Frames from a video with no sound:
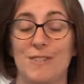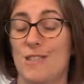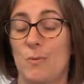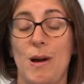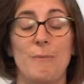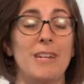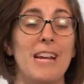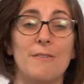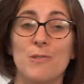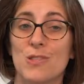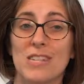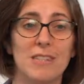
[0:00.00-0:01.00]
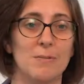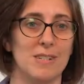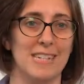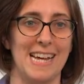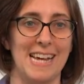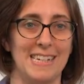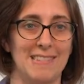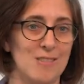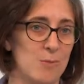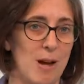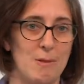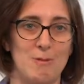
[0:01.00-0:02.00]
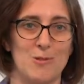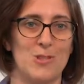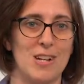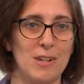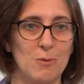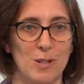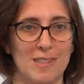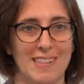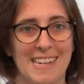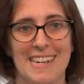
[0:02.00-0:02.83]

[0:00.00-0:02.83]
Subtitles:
It's why we never see them today. It's why we're stuck with,